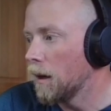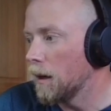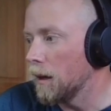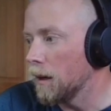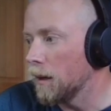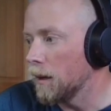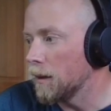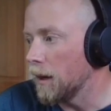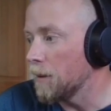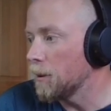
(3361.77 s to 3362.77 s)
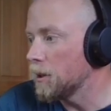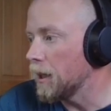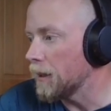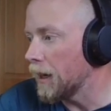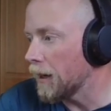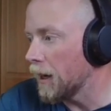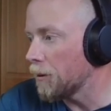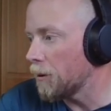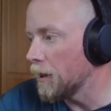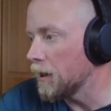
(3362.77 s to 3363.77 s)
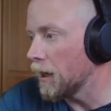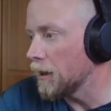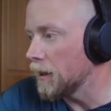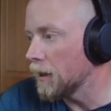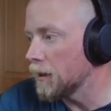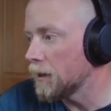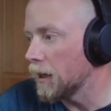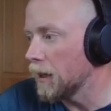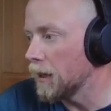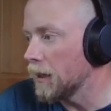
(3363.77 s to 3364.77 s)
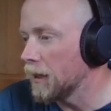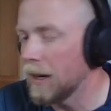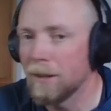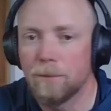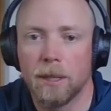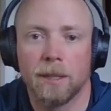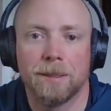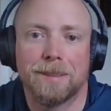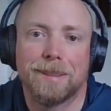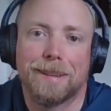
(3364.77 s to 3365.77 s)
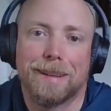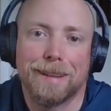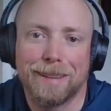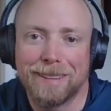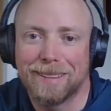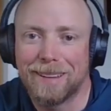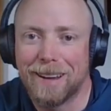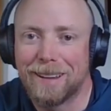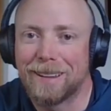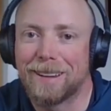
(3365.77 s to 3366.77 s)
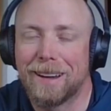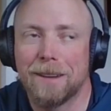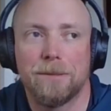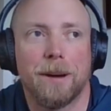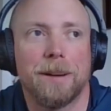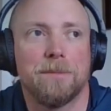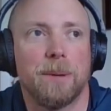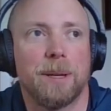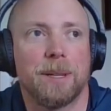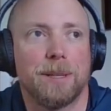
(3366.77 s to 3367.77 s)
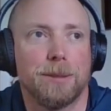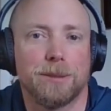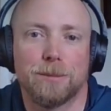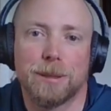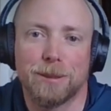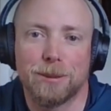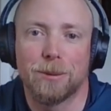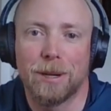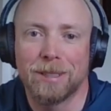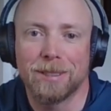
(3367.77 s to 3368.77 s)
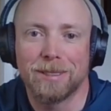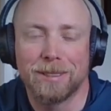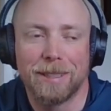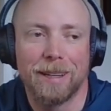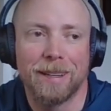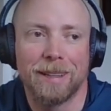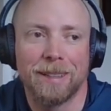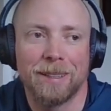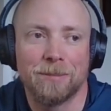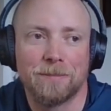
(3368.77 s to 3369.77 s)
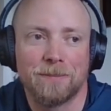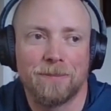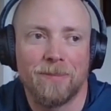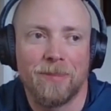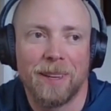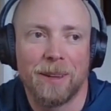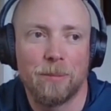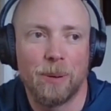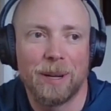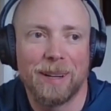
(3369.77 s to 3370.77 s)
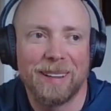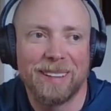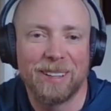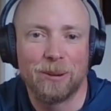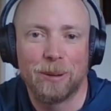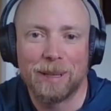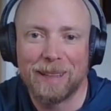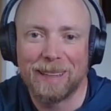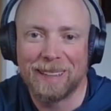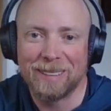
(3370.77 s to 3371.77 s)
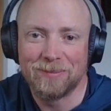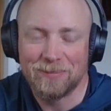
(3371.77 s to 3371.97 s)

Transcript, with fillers: Uh, I appreciate that guy with crazy ideas. Uh, I've been uh, I've I've been accused of being too honest, um, but you know what? Uh,